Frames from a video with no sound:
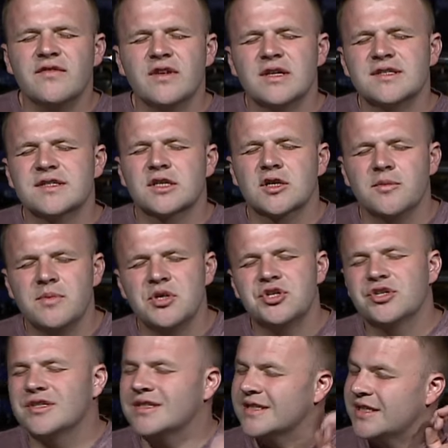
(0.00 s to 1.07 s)
given us a
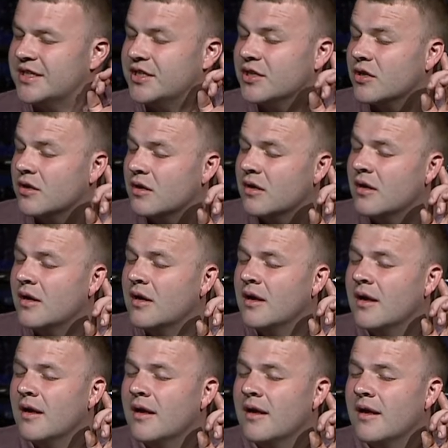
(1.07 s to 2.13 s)
commission to hear
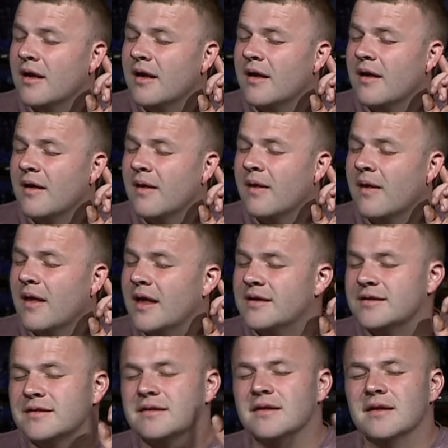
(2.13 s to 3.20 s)

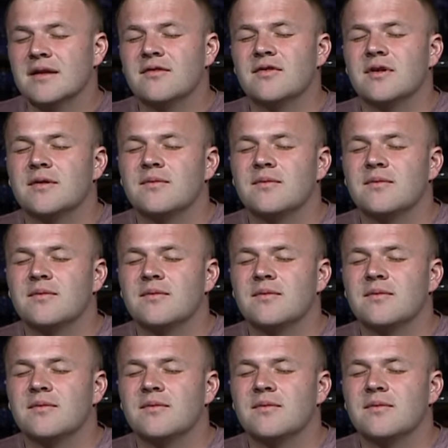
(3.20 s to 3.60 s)
and to deliver.